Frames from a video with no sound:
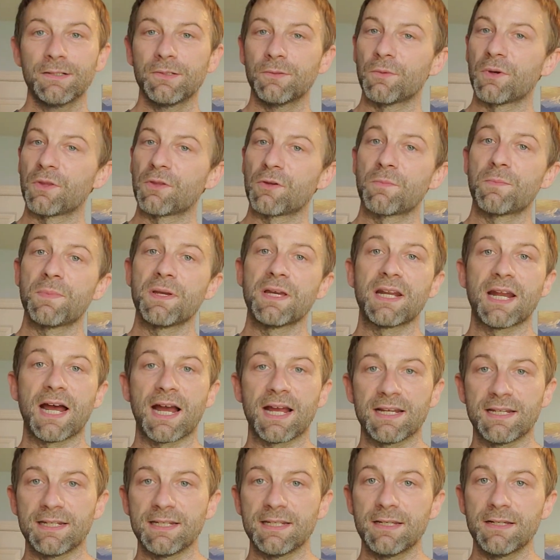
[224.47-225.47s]
Whether it be an
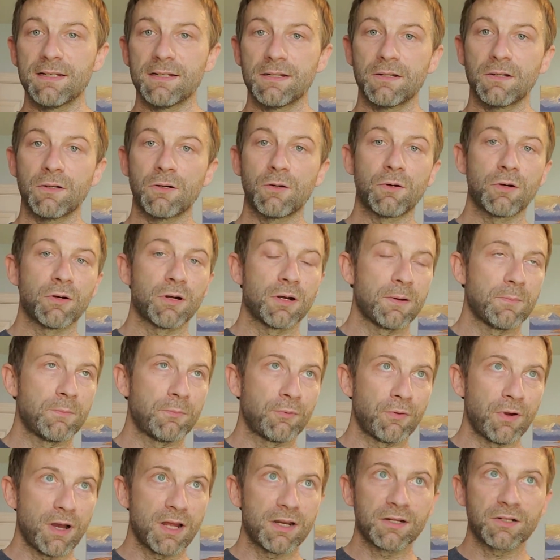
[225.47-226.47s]
idea or a
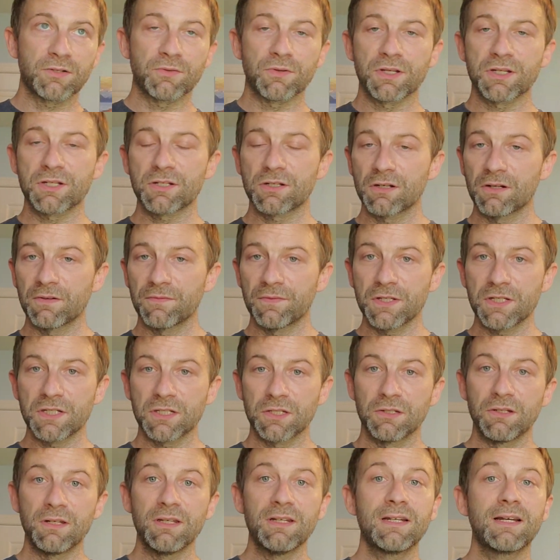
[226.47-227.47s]
product or a service,
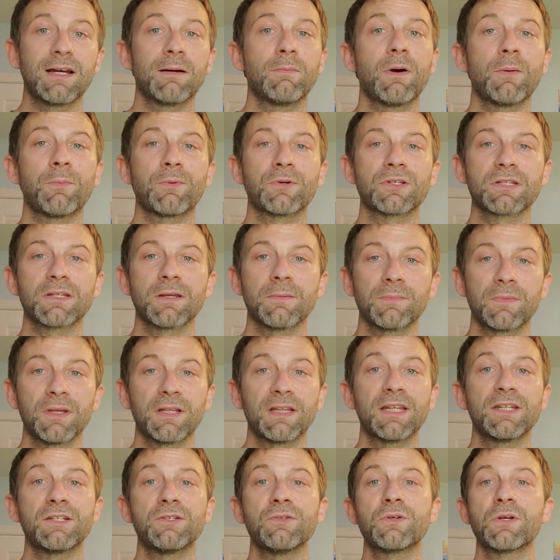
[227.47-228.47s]
you need to come up with something
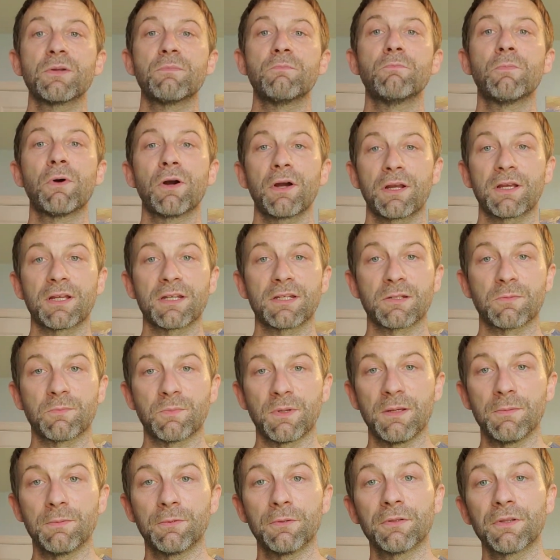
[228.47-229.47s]
that you can market to
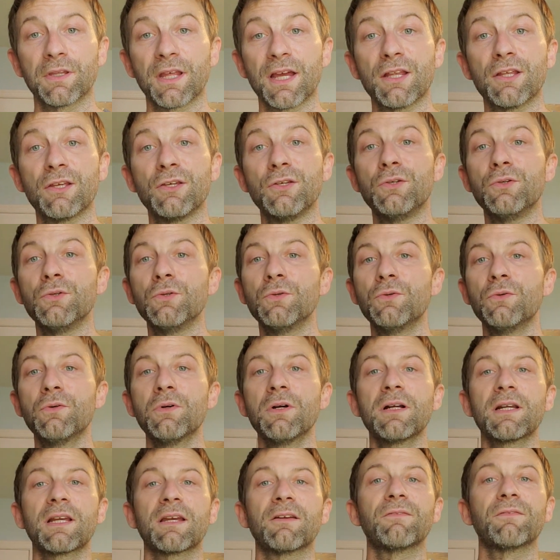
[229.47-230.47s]
people, that you
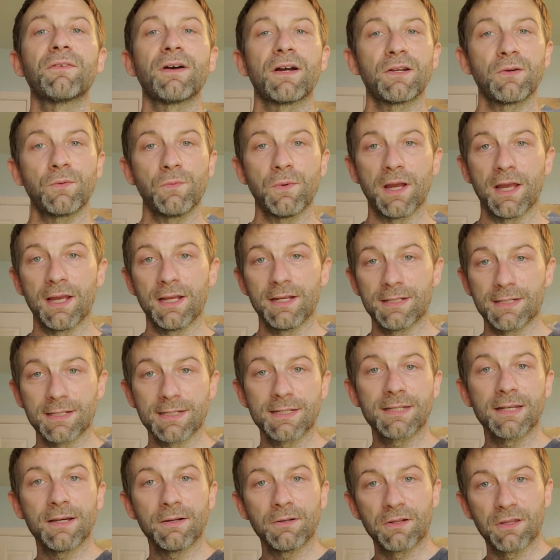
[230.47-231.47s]
can find a way to
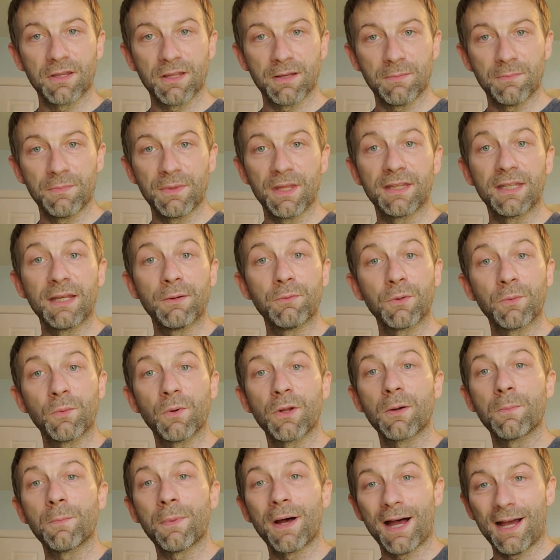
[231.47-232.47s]
sell to them that they would
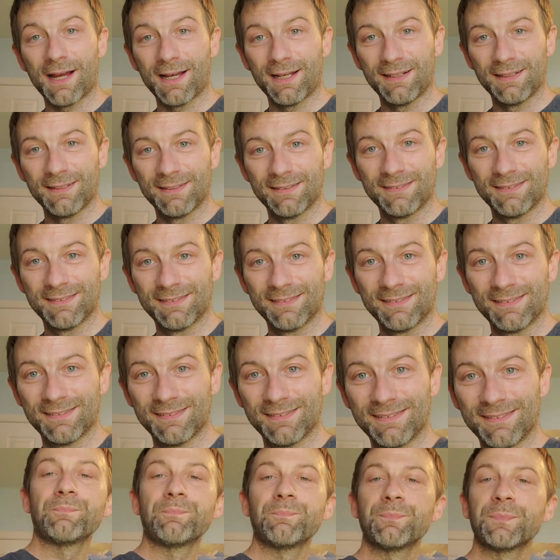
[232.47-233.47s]
want to buy.
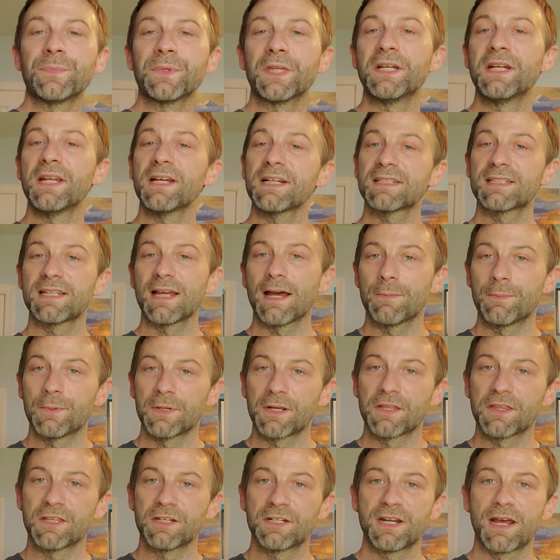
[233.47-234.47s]
The next topic
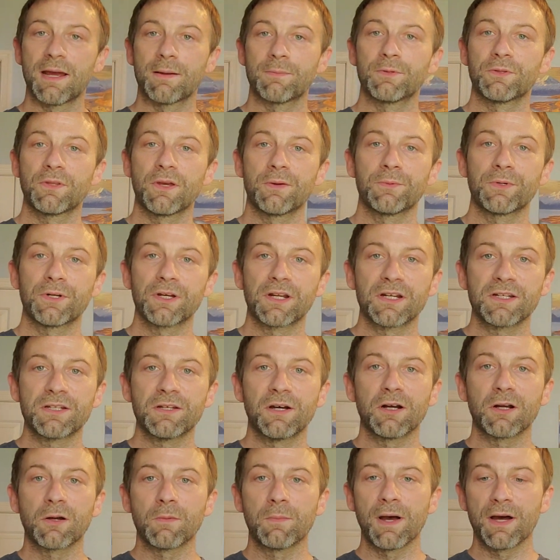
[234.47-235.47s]
in the chapter that we're going to
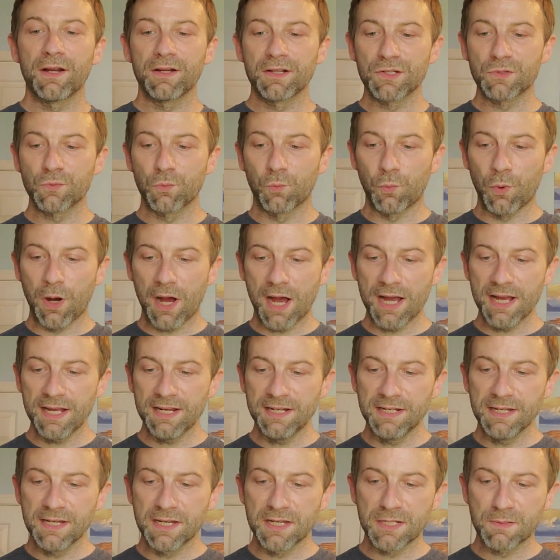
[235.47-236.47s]
talk about is, why
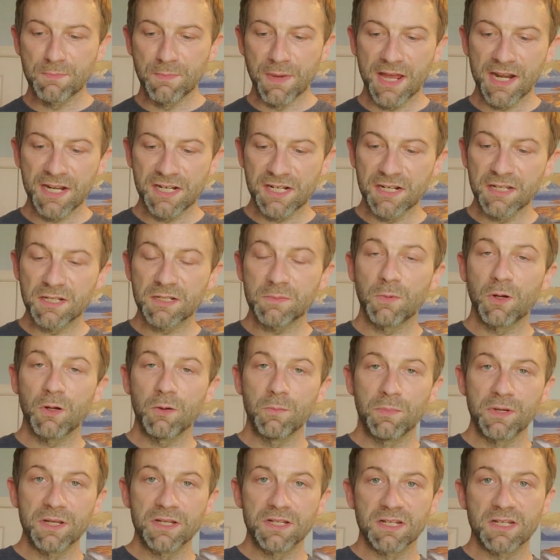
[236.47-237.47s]
does managing a small
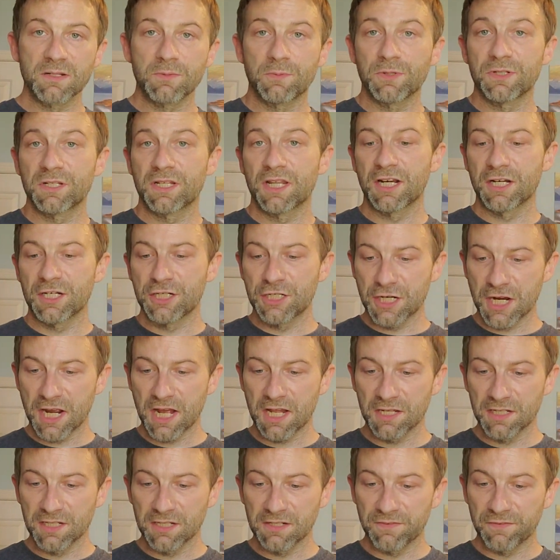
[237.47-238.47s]
business present a
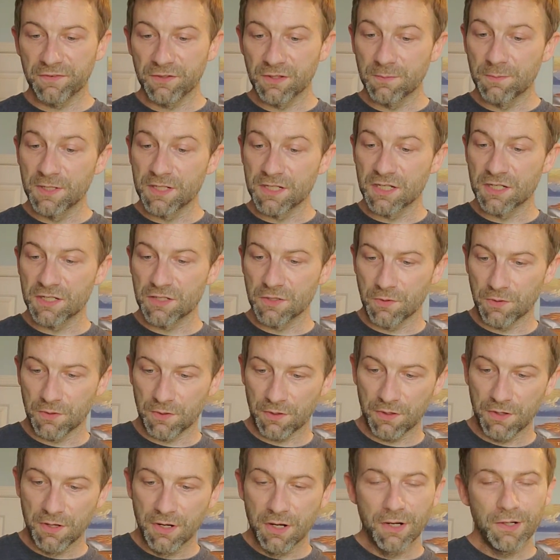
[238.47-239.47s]
challenge for the business owner?
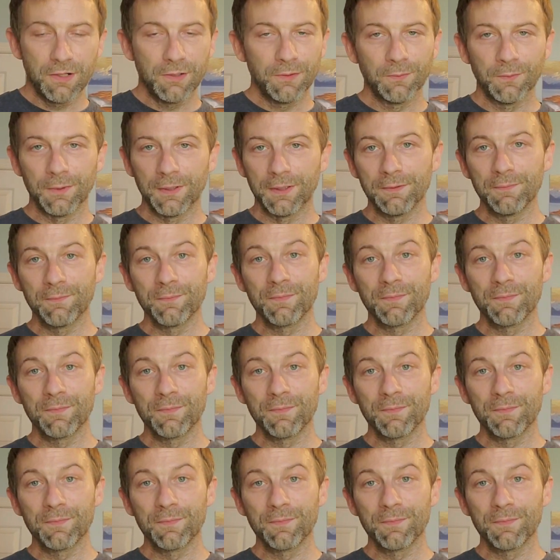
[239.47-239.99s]
Well,